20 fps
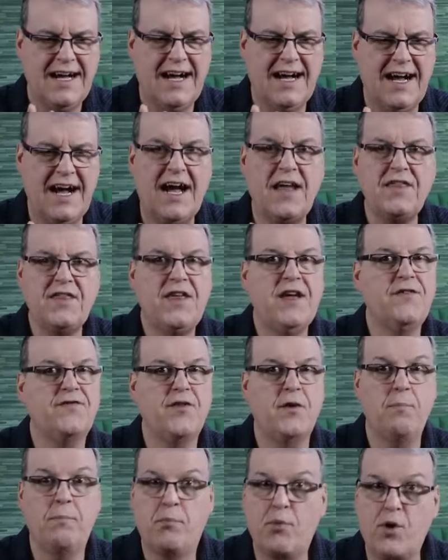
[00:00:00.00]
I think
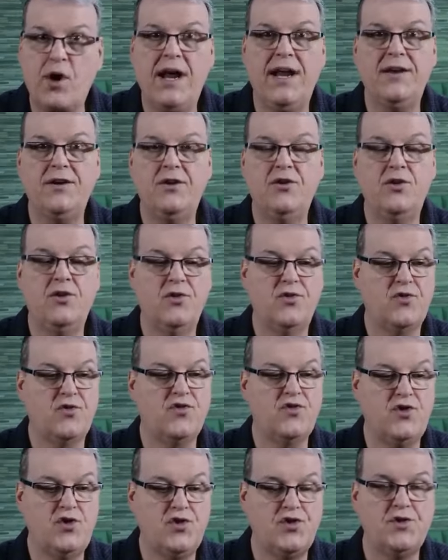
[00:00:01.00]
for brand new
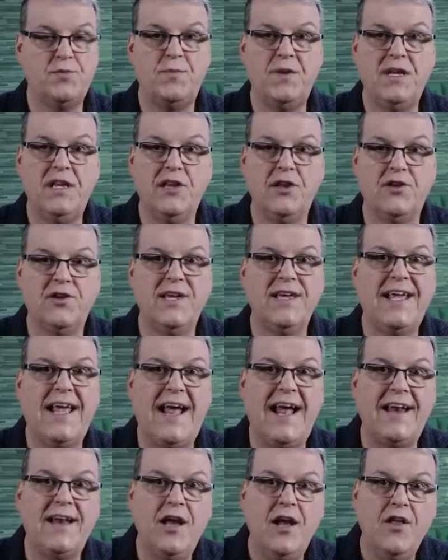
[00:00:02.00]
users, you should be looking
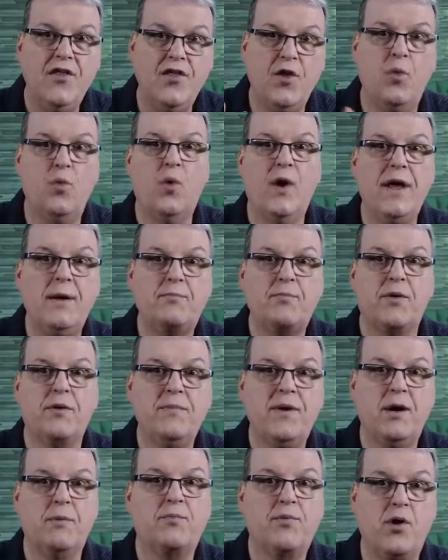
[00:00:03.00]
at the way
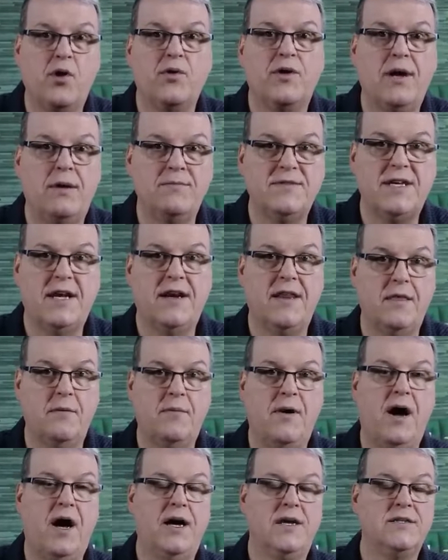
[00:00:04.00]
Premiere Pro comes out of the
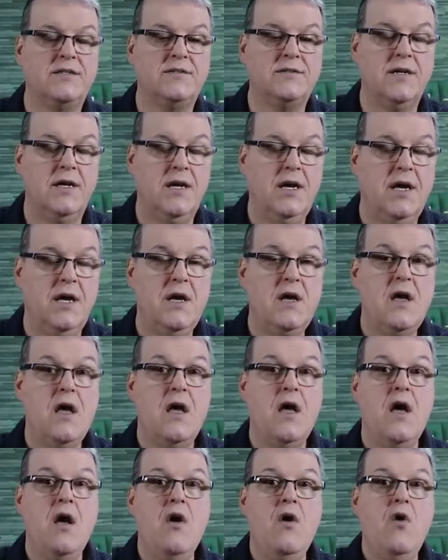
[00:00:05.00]
box.
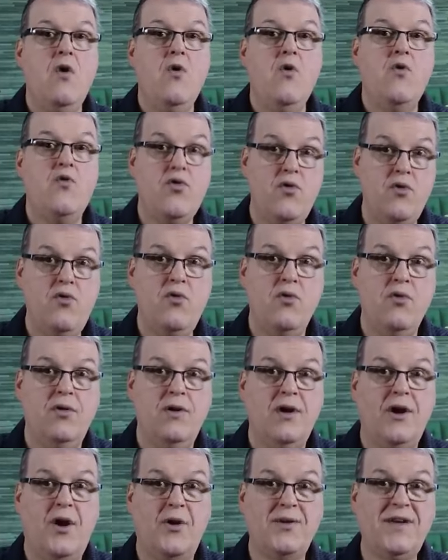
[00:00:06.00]
Whew.
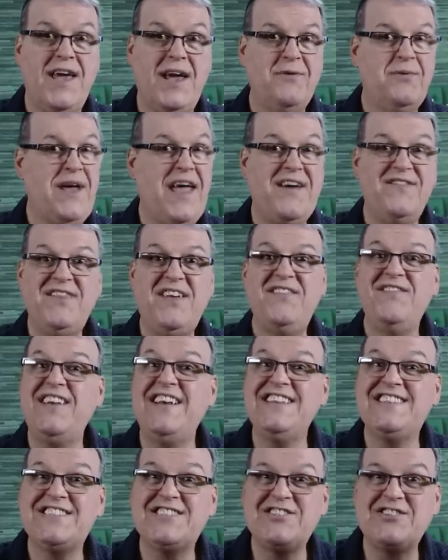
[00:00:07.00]
Okay, we haven't
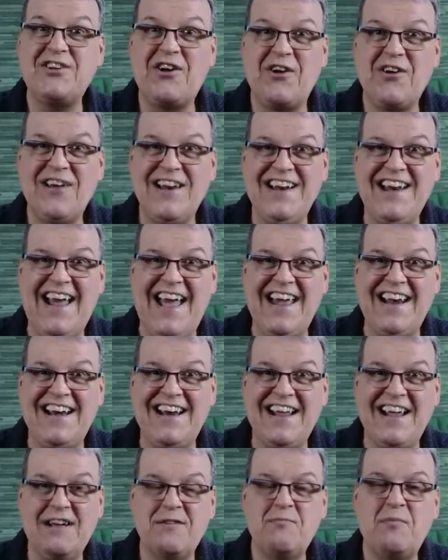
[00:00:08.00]
even started
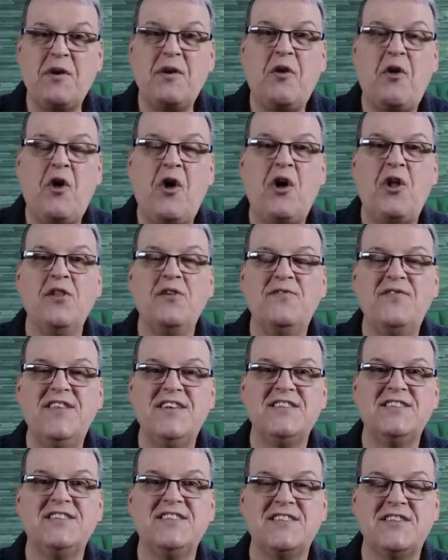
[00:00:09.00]
editing, but all of
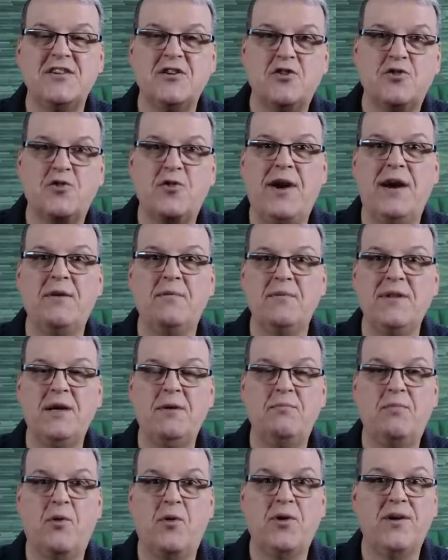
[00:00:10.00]
this is incredibly
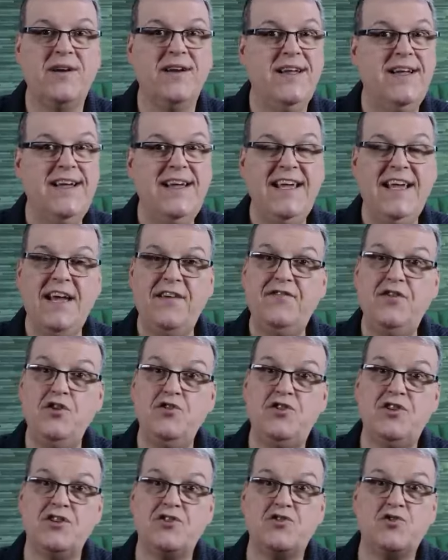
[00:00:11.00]
important. If
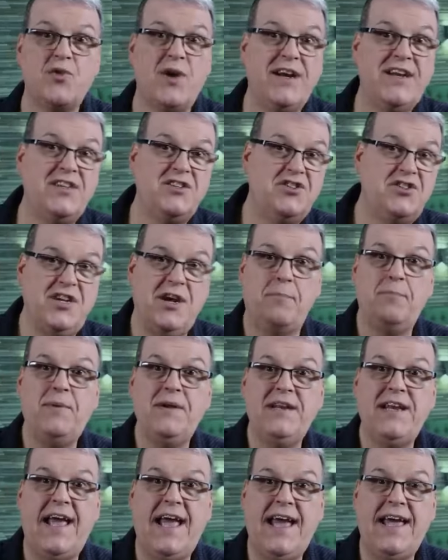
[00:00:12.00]
you just try to jump
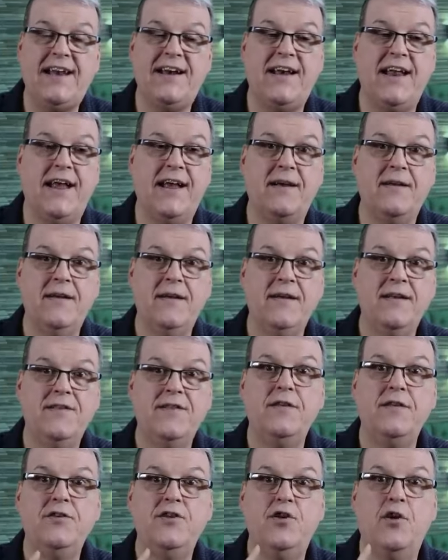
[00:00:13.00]
into editing,
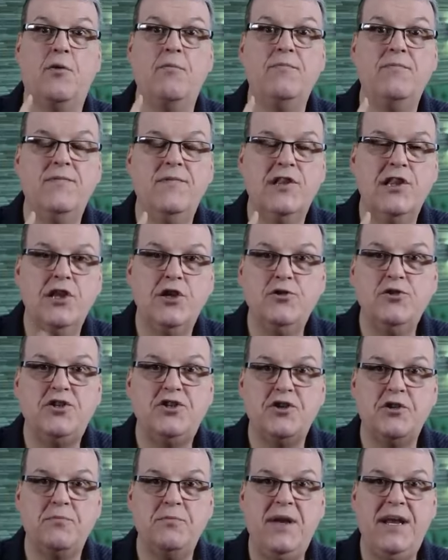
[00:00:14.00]
you'll
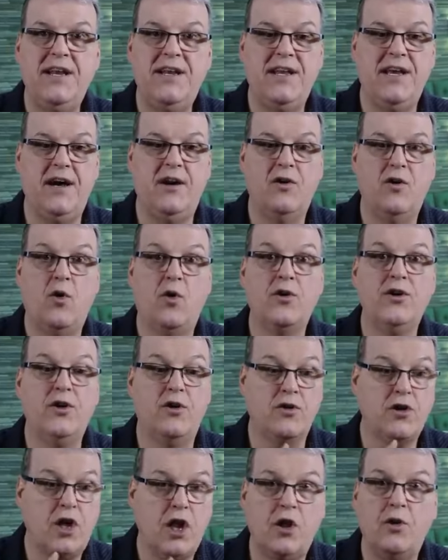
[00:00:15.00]
lose your media, or
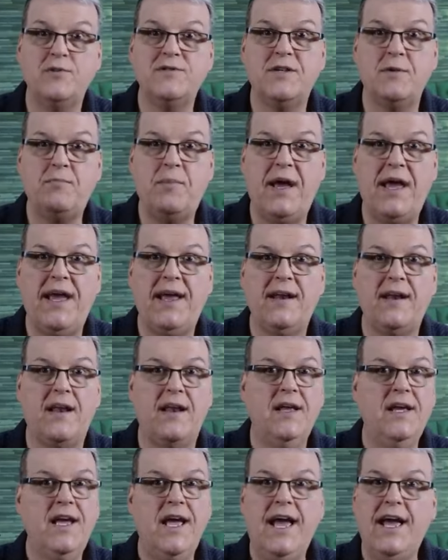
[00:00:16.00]
you'll close a
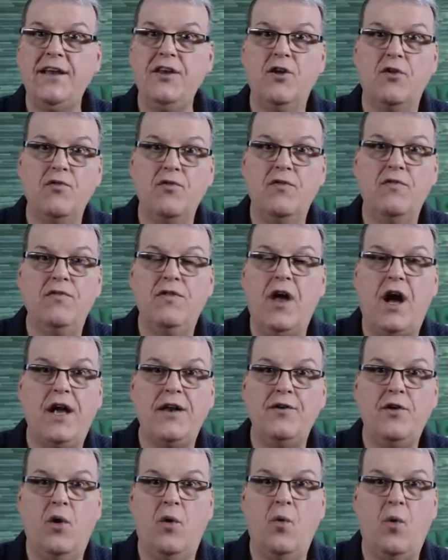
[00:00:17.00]
panel and you'll
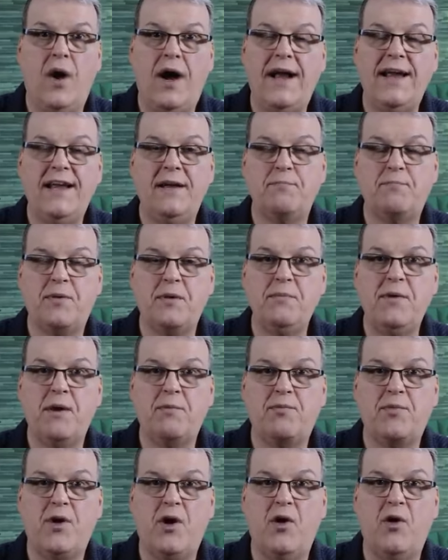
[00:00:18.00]
not know why
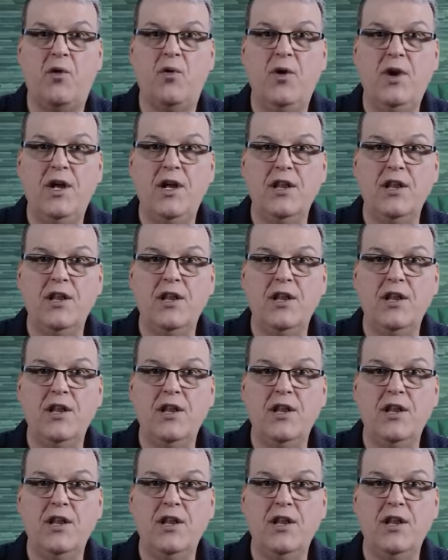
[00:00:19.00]
Premiere Pro